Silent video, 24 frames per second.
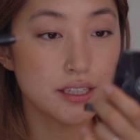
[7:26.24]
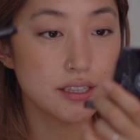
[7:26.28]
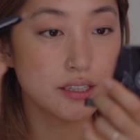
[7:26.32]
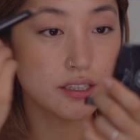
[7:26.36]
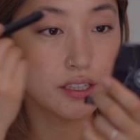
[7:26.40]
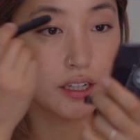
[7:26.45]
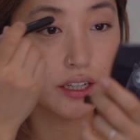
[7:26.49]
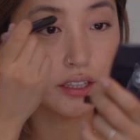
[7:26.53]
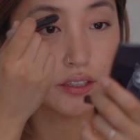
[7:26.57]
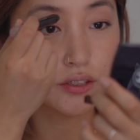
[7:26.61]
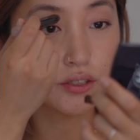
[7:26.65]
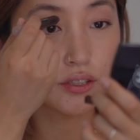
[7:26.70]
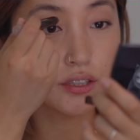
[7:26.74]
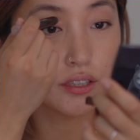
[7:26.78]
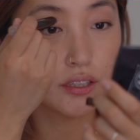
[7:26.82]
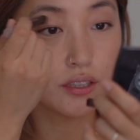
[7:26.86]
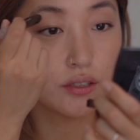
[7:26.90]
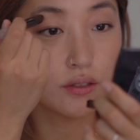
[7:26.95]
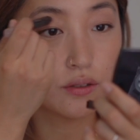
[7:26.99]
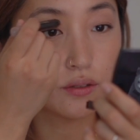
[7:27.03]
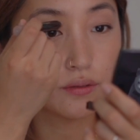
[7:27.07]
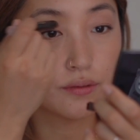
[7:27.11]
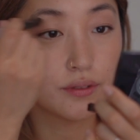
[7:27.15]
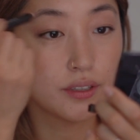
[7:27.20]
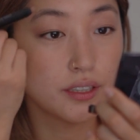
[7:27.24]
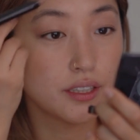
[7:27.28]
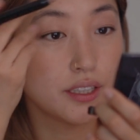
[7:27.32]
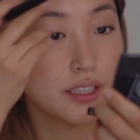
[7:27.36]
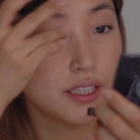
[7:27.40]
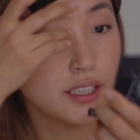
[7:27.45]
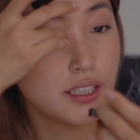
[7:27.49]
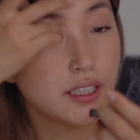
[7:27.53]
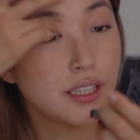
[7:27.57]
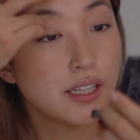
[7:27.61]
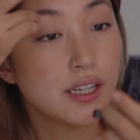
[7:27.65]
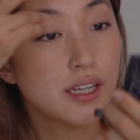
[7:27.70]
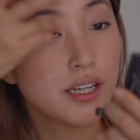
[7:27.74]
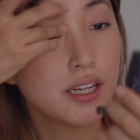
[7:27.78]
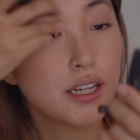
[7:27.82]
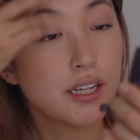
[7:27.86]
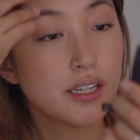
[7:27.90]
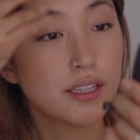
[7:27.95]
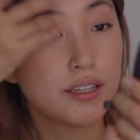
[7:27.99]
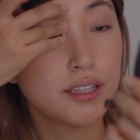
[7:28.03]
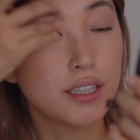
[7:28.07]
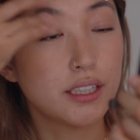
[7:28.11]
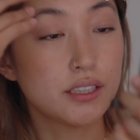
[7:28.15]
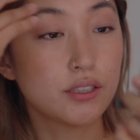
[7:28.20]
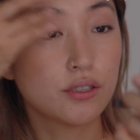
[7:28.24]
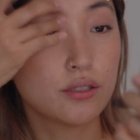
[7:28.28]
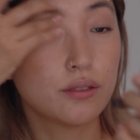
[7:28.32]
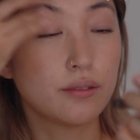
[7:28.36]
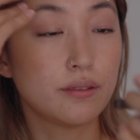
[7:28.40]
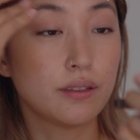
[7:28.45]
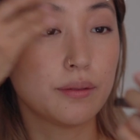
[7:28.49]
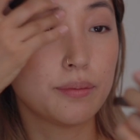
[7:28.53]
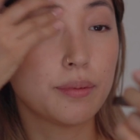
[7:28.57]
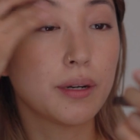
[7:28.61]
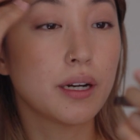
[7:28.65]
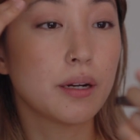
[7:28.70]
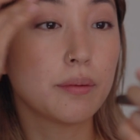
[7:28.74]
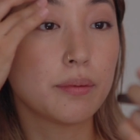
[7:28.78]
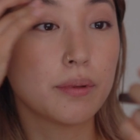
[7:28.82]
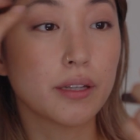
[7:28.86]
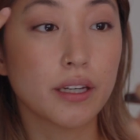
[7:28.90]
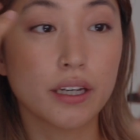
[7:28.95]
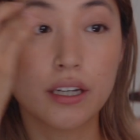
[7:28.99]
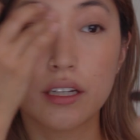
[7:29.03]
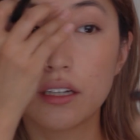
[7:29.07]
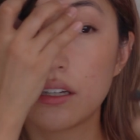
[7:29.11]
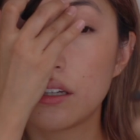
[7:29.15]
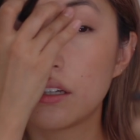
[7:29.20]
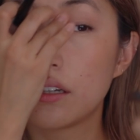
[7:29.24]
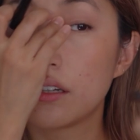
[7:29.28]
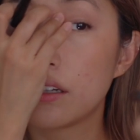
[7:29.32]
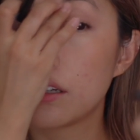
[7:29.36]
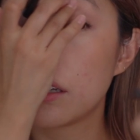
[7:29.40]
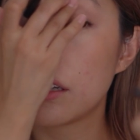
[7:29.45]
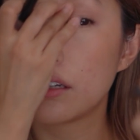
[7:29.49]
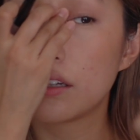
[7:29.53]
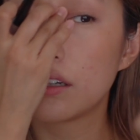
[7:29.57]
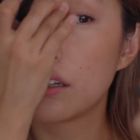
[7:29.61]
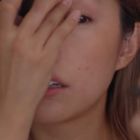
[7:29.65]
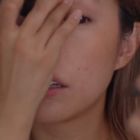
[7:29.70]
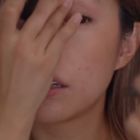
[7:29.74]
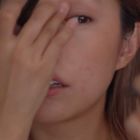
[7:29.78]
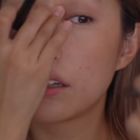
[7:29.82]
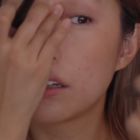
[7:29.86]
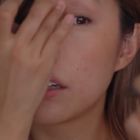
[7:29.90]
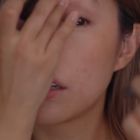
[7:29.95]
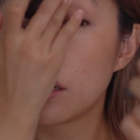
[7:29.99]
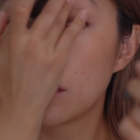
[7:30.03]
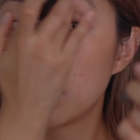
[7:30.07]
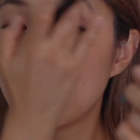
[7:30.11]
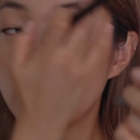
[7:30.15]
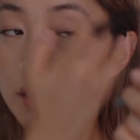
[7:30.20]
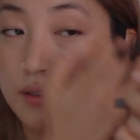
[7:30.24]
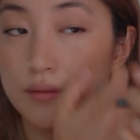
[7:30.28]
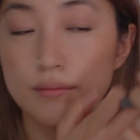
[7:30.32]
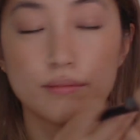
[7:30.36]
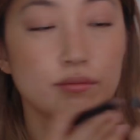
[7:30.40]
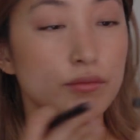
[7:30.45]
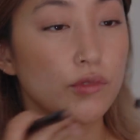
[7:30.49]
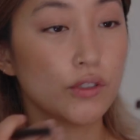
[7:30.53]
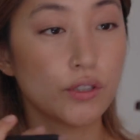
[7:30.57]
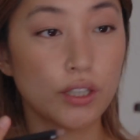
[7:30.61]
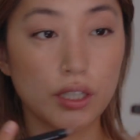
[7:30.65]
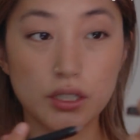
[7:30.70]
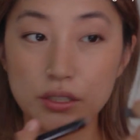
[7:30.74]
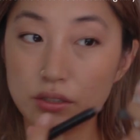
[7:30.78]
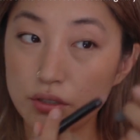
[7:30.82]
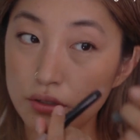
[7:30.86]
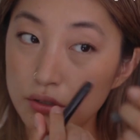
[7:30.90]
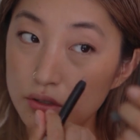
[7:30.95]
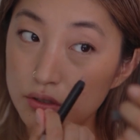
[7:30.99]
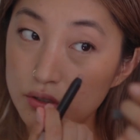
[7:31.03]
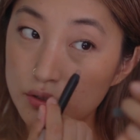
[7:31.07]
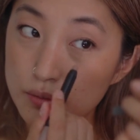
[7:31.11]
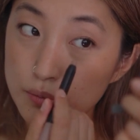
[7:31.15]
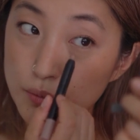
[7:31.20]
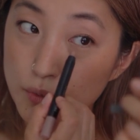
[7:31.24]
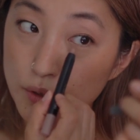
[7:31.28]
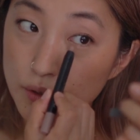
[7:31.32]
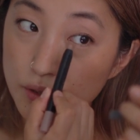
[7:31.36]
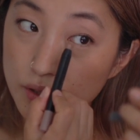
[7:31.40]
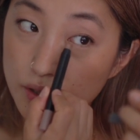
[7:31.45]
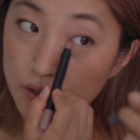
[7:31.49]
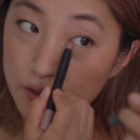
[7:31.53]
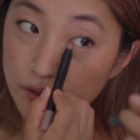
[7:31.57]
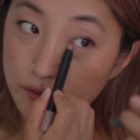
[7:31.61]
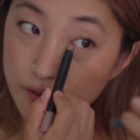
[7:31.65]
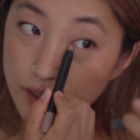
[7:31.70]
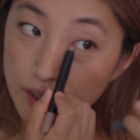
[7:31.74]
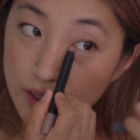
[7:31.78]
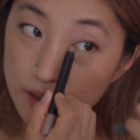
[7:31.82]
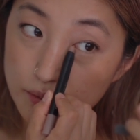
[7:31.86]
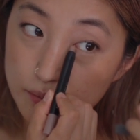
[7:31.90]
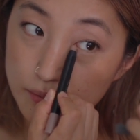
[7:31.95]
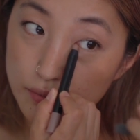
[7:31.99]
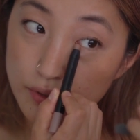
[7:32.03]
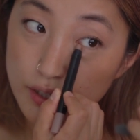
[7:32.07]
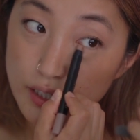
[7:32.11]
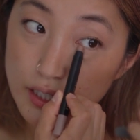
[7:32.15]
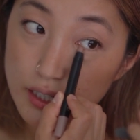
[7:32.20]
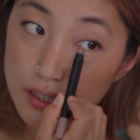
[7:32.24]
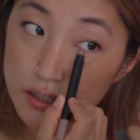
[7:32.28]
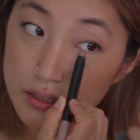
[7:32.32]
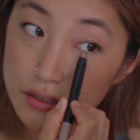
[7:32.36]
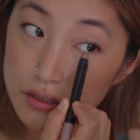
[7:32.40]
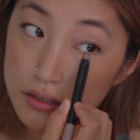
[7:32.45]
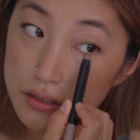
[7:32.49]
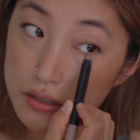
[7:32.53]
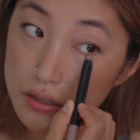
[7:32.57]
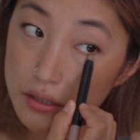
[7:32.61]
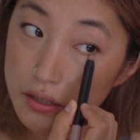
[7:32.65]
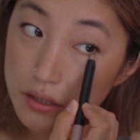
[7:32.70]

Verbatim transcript: this texture over the Nature Republic. I'm trying to use more Korean brand.